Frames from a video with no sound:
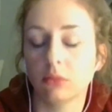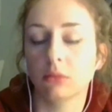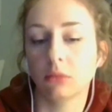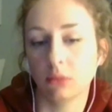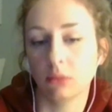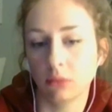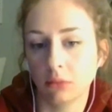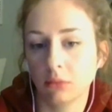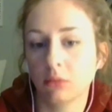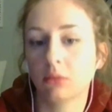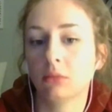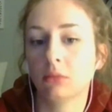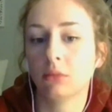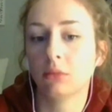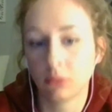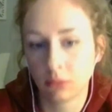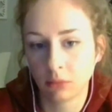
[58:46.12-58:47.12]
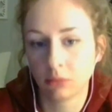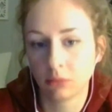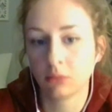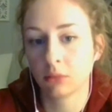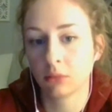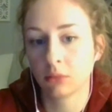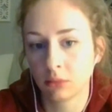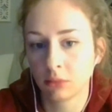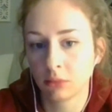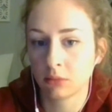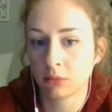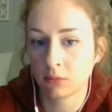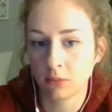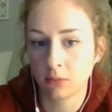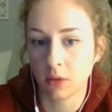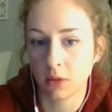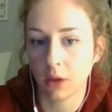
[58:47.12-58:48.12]
Mm-hmm.
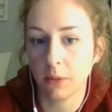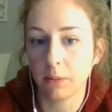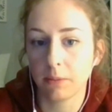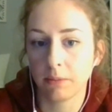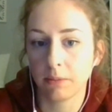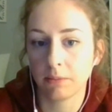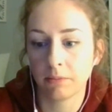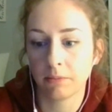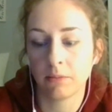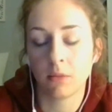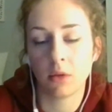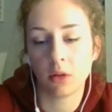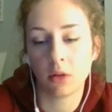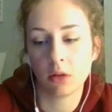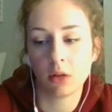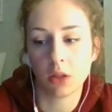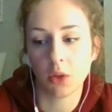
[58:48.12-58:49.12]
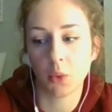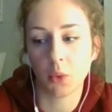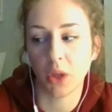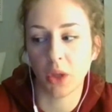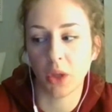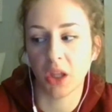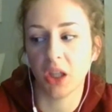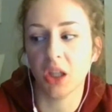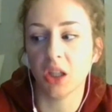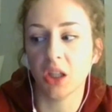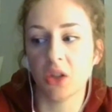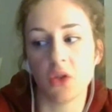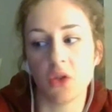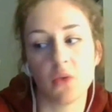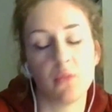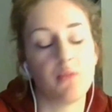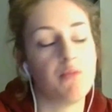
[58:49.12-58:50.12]
Yep. It really
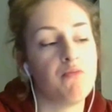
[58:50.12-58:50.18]
is.